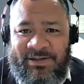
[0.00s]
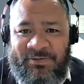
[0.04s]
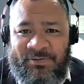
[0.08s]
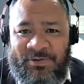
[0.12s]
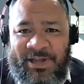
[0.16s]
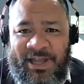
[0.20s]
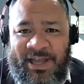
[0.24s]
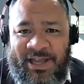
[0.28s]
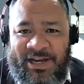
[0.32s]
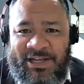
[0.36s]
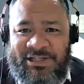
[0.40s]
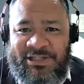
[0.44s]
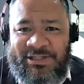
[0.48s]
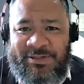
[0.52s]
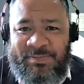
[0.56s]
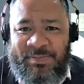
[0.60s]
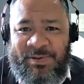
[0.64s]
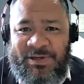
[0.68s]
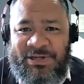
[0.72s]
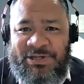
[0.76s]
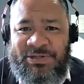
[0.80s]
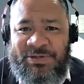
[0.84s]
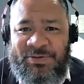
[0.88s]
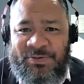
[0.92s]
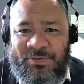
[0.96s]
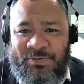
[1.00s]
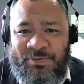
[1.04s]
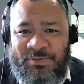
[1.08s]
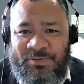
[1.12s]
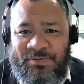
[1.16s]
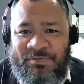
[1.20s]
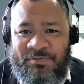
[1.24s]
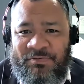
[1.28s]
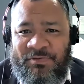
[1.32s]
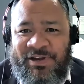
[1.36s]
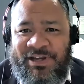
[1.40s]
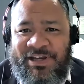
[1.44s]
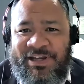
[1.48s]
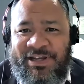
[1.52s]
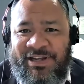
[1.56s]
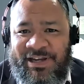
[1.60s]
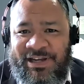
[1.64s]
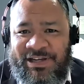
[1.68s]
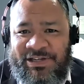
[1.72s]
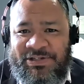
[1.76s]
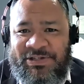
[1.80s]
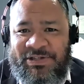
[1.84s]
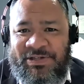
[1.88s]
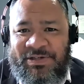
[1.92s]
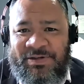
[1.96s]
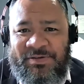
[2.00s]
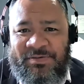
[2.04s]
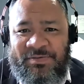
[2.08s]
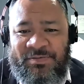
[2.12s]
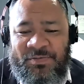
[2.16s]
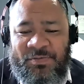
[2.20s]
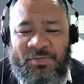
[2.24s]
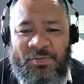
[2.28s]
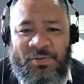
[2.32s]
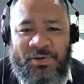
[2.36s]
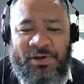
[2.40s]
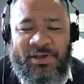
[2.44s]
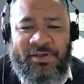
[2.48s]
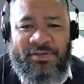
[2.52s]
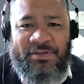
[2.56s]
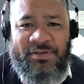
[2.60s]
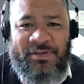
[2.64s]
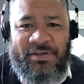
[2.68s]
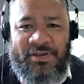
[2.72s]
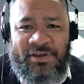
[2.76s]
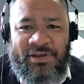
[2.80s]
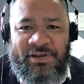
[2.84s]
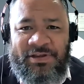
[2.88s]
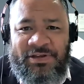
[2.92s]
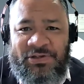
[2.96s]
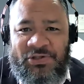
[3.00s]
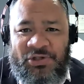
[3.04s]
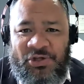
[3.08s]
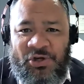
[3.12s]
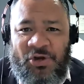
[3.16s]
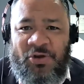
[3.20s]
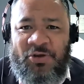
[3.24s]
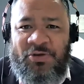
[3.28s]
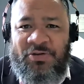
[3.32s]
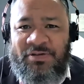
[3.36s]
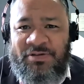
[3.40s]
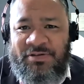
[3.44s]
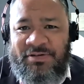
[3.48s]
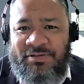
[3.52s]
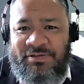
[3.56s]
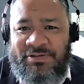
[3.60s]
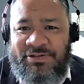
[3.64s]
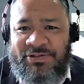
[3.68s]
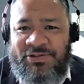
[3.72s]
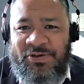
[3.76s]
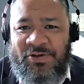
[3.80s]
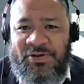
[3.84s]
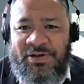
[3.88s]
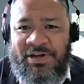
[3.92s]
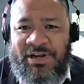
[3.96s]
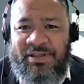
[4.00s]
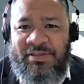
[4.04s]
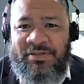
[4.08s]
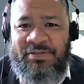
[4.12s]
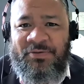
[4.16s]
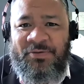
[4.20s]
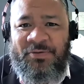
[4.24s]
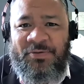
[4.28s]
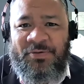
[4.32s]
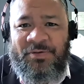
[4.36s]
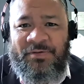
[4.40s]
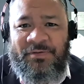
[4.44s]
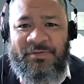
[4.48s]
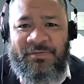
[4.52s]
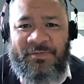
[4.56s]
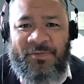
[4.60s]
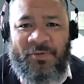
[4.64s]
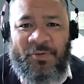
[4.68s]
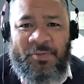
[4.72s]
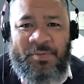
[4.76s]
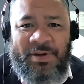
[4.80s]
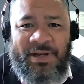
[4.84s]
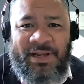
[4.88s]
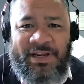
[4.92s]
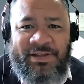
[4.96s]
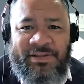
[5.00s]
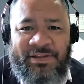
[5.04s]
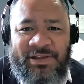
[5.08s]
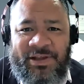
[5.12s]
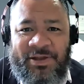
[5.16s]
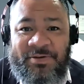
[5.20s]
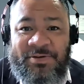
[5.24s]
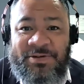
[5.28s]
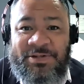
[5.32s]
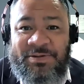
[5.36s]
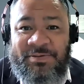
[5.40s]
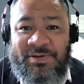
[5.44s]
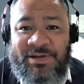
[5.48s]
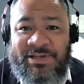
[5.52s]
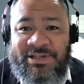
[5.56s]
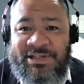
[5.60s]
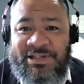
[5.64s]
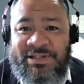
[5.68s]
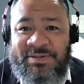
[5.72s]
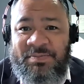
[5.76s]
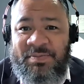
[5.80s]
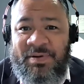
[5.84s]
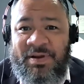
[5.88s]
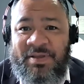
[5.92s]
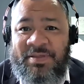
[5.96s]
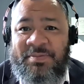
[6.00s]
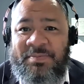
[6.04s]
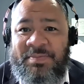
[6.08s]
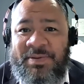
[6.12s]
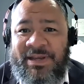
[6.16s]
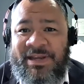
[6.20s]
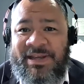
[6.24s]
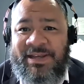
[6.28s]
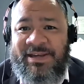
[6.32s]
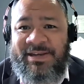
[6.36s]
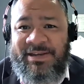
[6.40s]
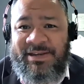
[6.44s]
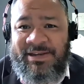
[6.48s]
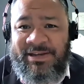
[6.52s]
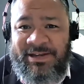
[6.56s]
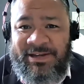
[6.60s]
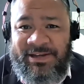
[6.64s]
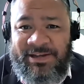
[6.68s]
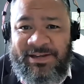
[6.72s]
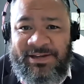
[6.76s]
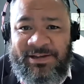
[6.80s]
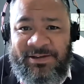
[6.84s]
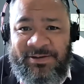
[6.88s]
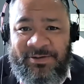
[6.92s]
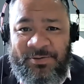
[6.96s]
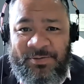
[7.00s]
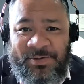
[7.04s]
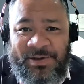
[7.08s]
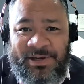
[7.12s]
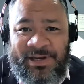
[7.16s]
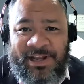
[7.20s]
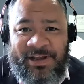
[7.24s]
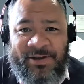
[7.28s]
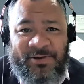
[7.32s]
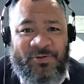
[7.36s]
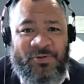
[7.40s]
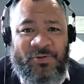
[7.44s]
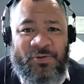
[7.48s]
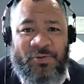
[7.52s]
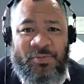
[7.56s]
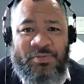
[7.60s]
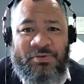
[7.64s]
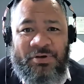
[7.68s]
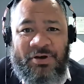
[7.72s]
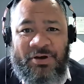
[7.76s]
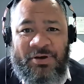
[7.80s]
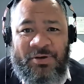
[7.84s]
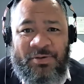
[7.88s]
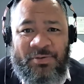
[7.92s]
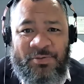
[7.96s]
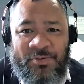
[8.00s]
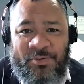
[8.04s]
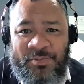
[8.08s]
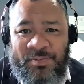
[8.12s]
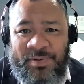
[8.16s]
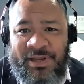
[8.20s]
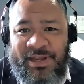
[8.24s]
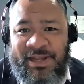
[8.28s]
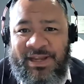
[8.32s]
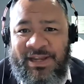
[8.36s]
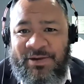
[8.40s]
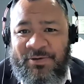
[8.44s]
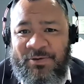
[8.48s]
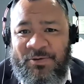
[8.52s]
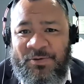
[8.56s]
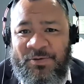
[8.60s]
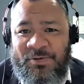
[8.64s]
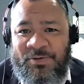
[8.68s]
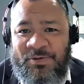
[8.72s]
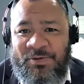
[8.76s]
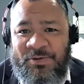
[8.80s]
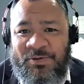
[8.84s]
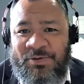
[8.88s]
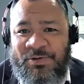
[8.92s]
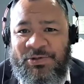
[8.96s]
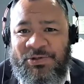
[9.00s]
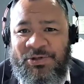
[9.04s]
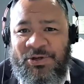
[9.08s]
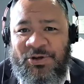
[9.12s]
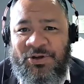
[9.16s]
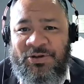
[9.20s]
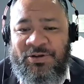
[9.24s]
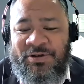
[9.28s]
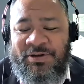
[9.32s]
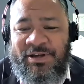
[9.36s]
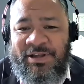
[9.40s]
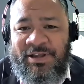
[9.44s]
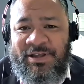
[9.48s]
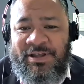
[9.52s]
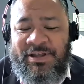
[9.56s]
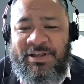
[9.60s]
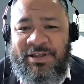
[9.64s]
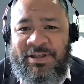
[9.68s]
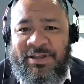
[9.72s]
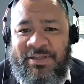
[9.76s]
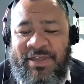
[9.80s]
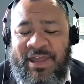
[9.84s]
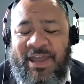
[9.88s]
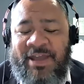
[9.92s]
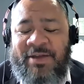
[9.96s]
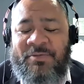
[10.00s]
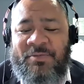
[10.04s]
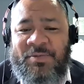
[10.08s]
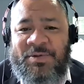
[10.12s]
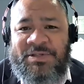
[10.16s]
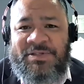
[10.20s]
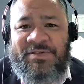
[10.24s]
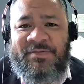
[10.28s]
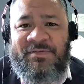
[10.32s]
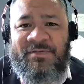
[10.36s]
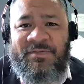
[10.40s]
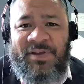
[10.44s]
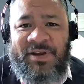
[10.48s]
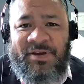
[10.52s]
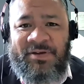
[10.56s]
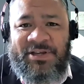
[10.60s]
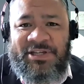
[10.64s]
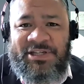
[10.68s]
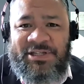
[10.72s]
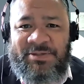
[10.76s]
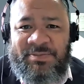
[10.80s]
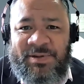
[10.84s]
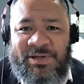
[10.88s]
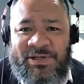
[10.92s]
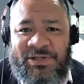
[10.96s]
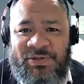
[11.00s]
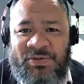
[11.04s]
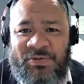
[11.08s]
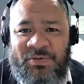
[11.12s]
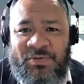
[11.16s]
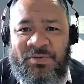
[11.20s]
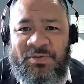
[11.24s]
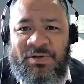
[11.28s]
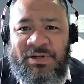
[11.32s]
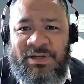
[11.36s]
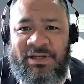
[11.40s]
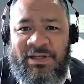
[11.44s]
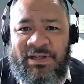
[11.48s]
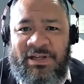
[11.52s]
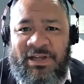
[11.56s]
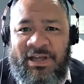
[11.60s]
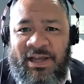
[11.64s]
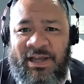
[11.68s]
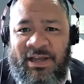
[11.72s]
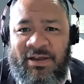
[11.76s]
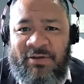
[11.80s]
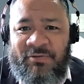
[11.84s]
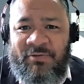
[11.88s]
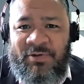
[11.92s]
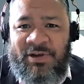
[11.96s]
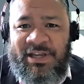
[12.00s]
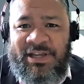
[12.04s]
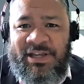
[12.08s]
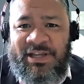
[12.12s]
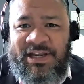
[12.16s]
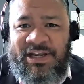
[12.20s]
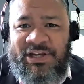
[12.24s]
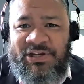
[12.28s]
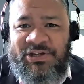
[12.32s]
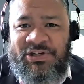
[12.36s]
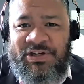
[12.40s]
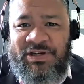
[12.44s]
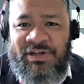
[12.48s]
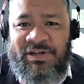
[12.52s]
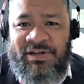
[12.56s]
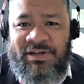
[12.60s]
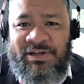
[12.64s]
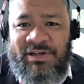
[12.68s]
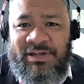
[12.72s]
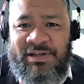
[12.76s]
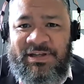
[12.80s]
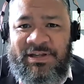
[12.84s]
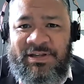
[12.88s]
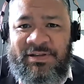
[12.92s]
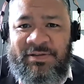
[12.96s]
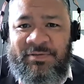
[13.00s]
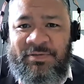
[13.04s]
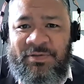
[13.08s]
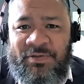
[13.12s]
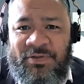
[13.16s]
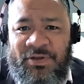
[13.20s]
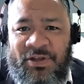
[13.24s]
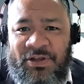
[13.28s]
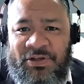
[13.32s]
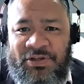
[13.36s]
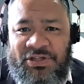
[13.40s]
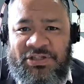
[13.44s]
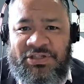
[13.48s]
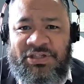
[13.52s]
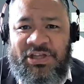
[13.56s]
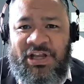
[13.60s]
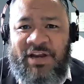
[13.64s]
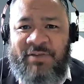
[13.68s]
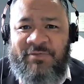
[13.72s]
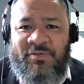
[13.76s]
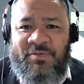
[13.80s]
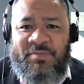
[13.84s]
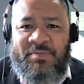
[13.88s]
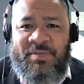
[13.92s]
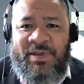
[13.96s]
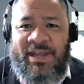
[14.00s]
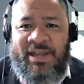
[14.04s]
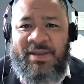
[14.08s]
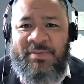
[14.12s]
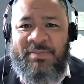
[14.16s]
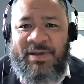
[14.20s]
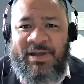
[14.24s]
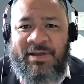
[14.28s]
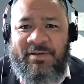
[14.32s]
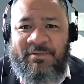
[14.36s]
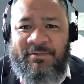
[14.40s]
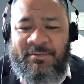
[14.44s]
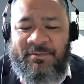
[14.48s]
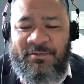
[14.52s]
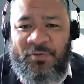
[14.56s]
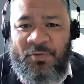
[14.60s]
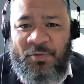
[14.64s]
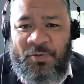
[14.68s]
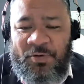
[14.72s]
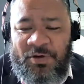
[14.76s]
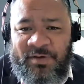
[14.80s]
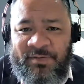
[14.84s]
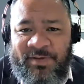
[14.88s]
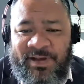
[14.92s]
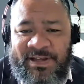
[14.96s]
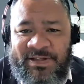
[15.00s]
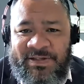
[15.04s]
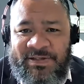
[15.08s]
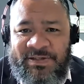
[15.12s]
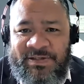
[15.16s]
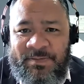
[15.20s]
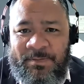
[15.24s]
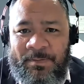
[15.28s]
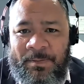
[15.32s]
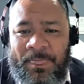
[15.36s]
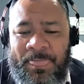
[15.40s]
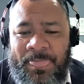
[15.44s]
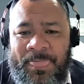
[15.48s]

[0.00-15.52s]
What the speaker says: We had a special reconnection with John Ethorne, formerly known to us as Brother Bede, who we now call Bro or Bede or John. That was very special reconnection, not just only for me, but for all of us.